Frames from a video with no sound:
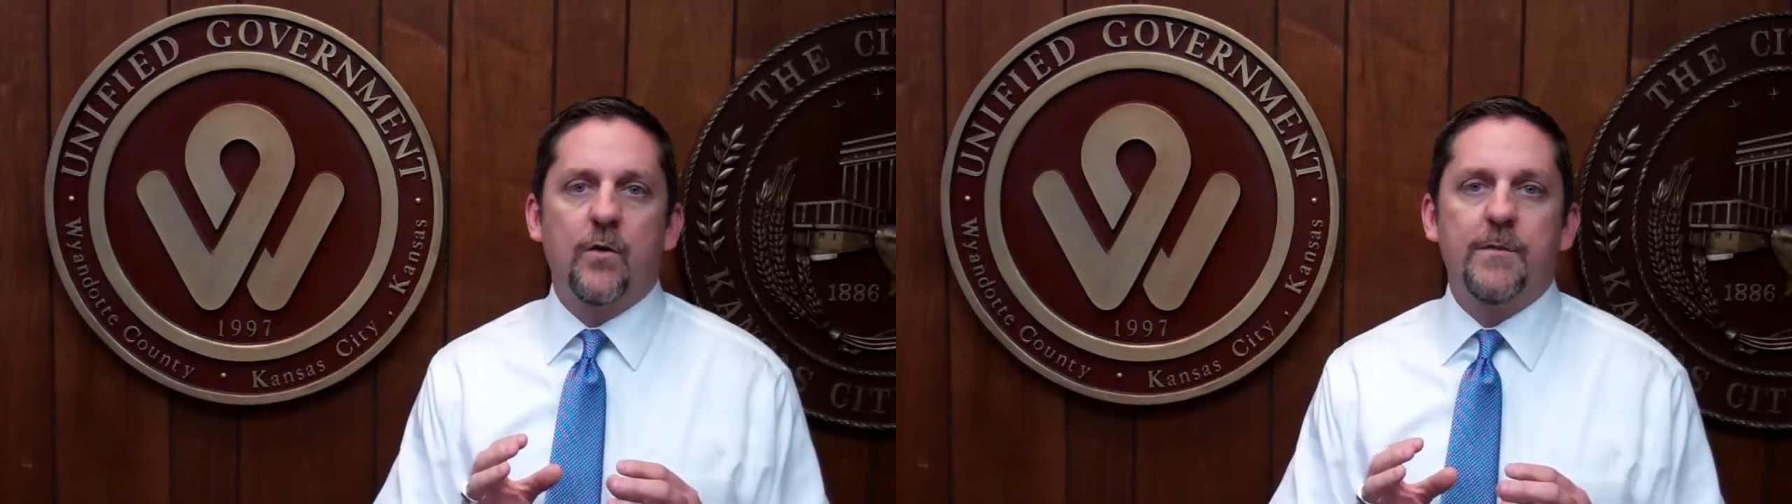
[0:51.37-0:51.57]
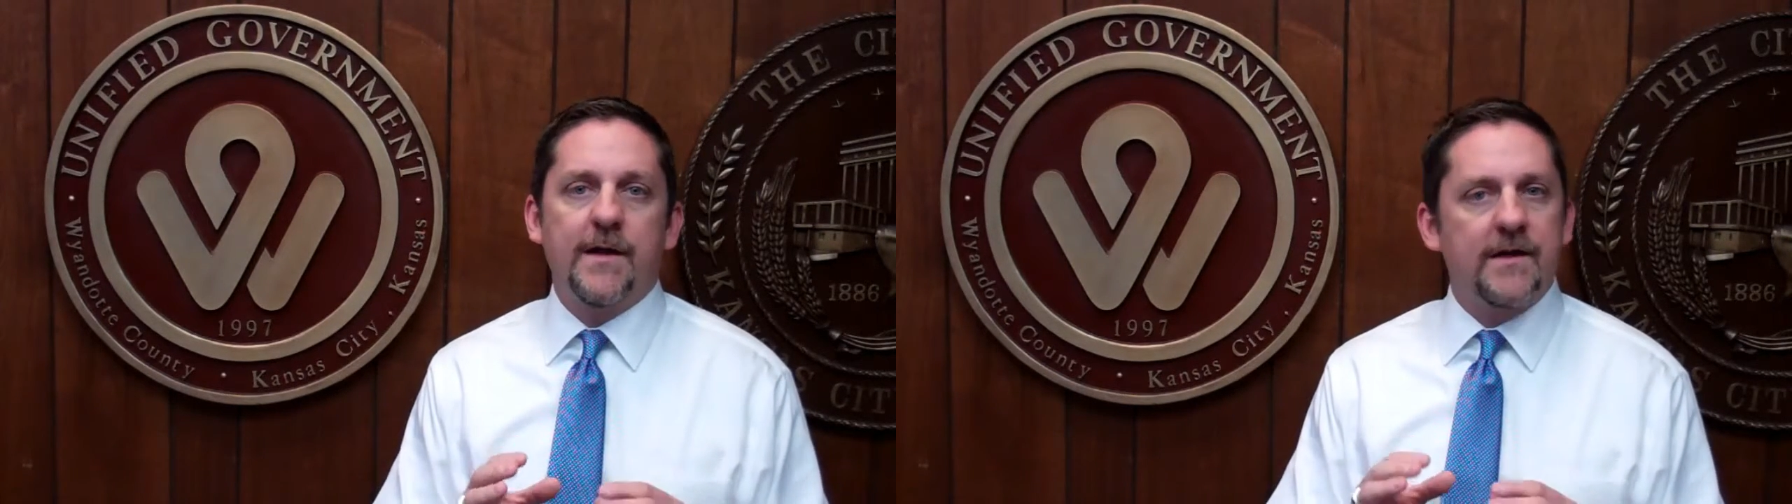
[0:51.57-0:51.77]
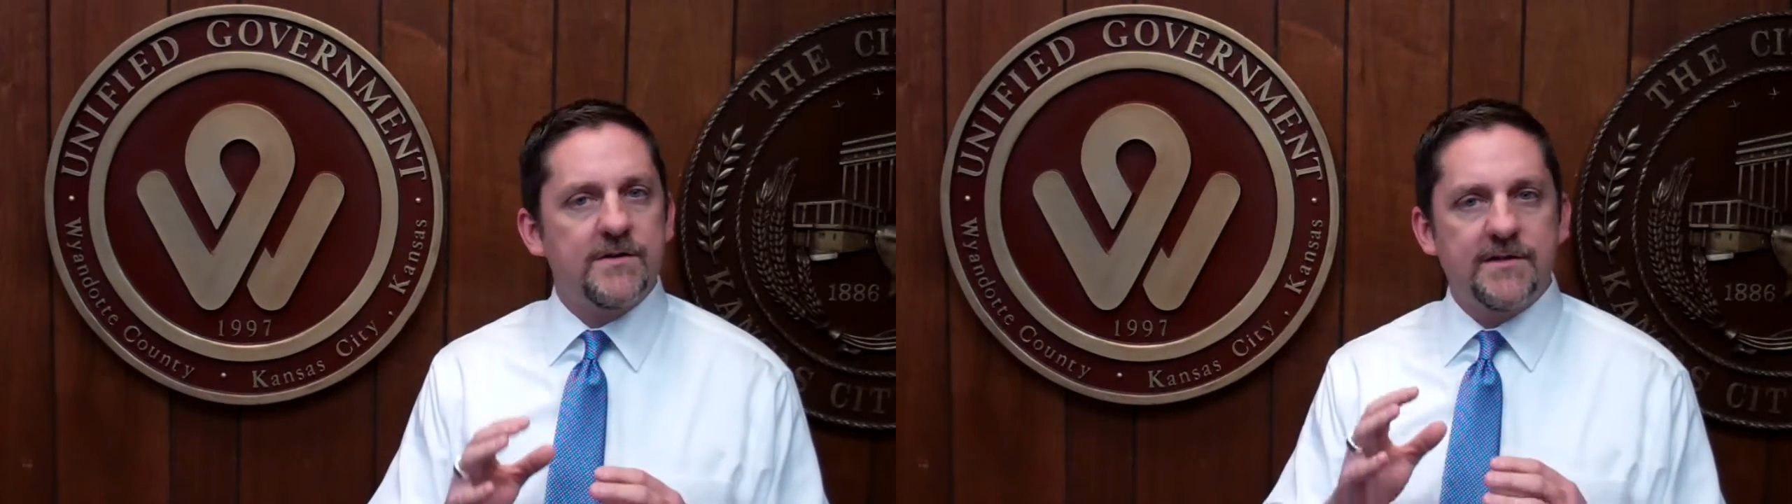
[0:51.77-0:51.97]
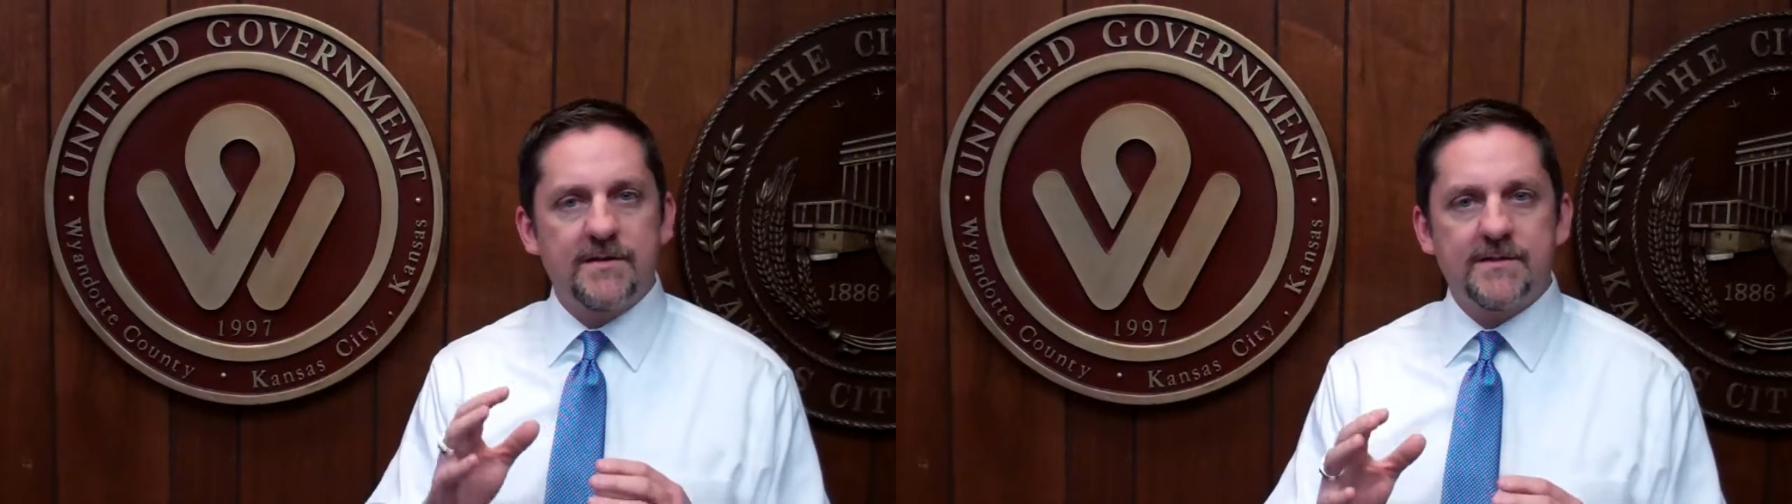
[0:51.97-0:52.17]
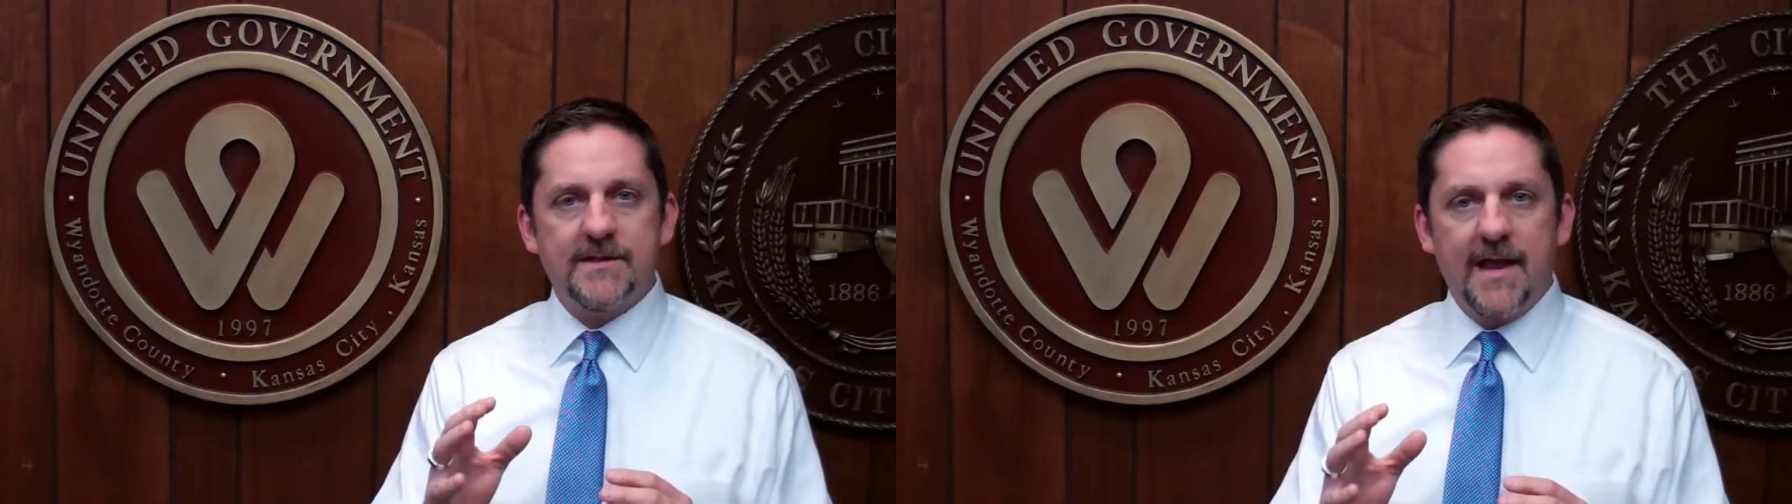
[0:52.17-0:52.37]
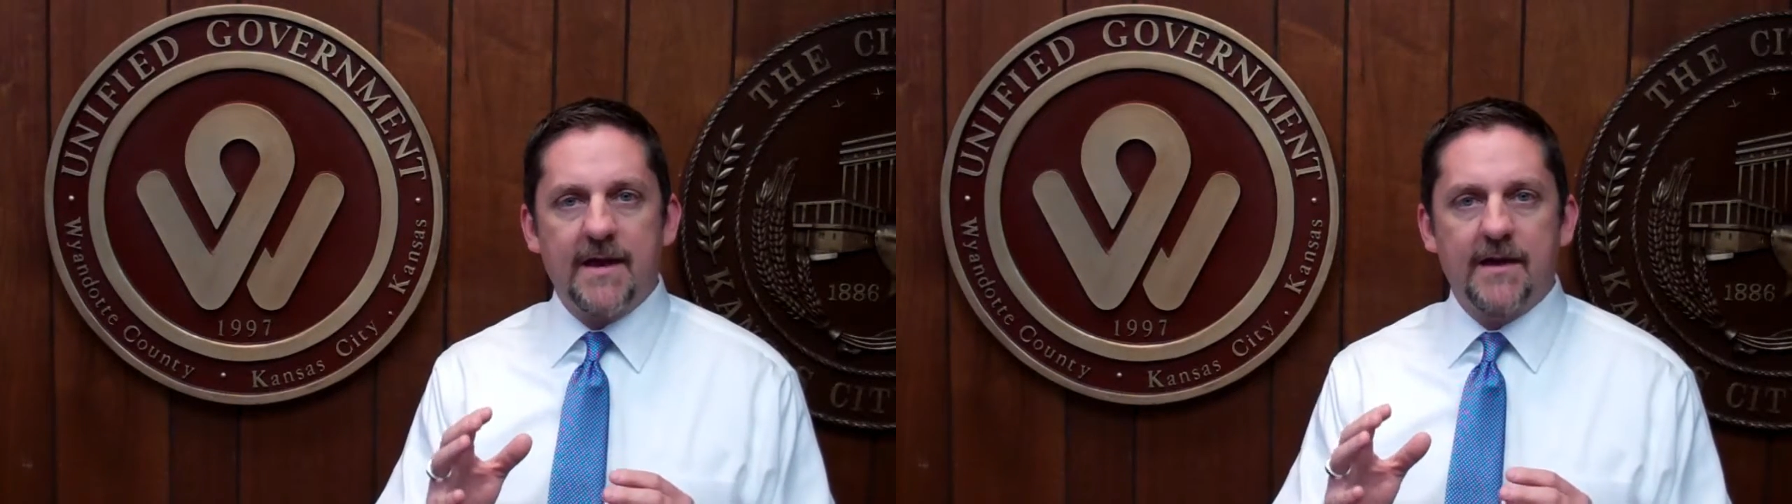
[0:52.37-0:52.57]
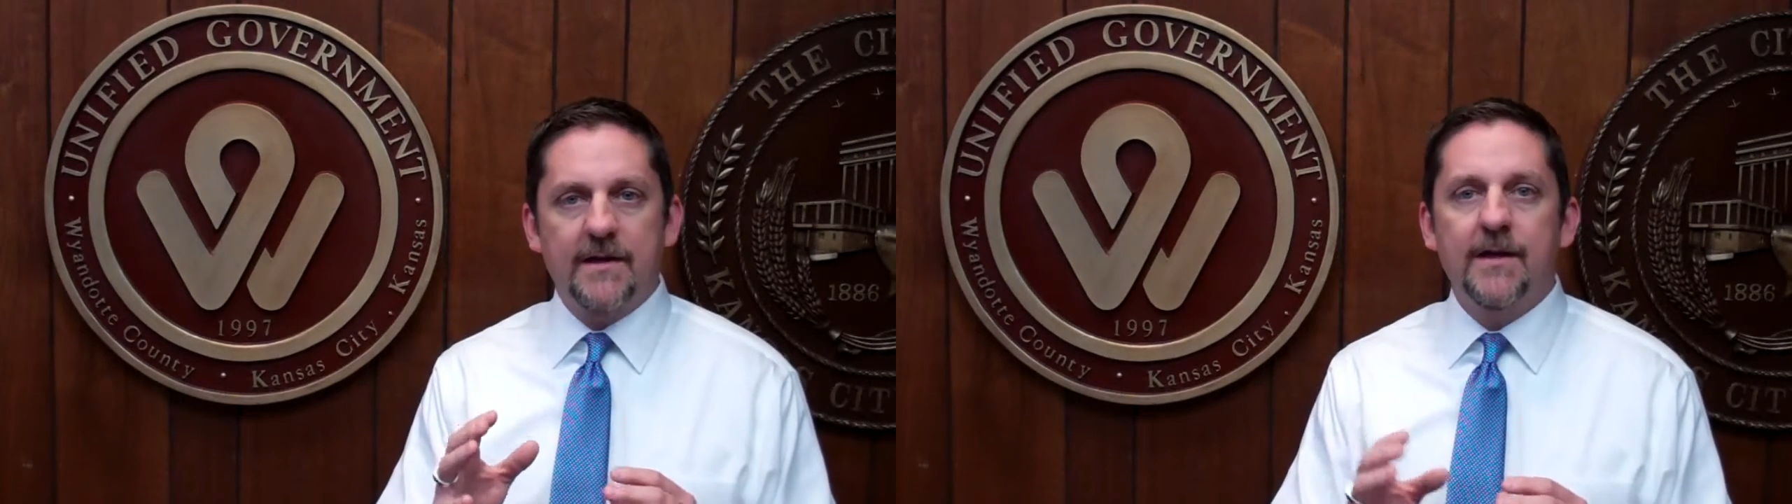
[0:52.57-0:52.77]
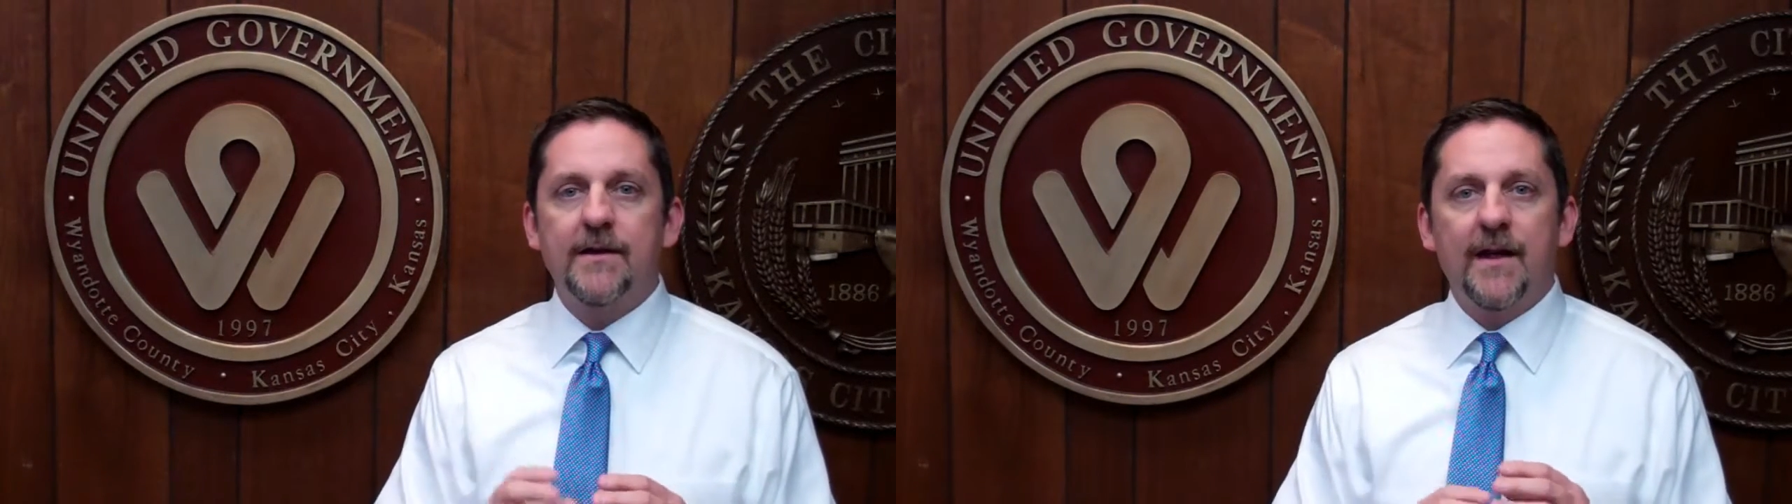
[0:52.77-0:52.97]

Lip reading: will be a consensus candidate.